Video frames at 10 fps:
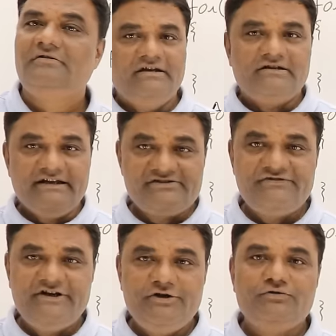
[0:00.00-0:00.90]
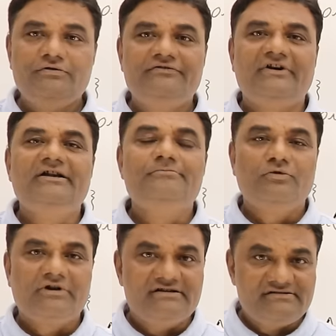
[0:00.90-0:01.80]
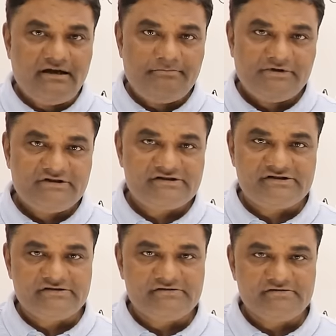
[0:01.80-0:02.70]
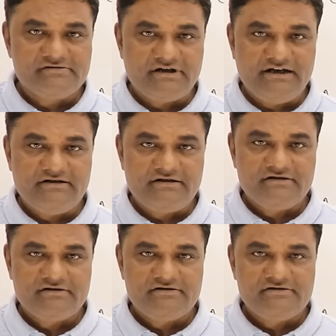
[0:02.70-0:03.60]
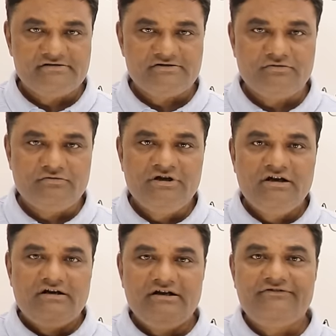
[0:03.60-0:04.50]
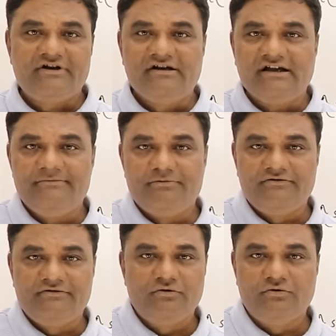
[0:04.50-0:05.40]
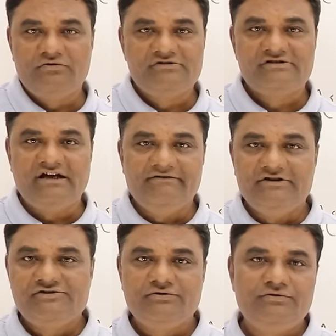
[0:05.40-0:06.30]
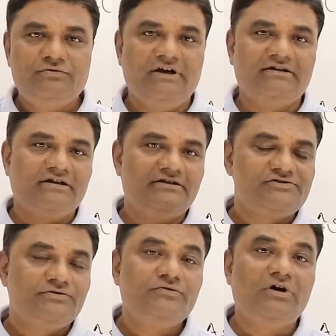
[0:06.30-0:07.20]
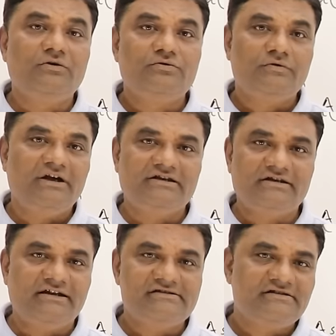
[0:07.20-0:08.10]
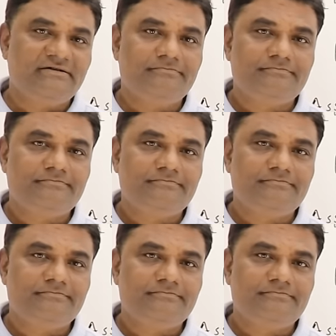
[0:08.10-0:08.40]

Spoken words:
In the next video you will find more examples, right? So different type of codes I will show you and I'll show you how to analyze them.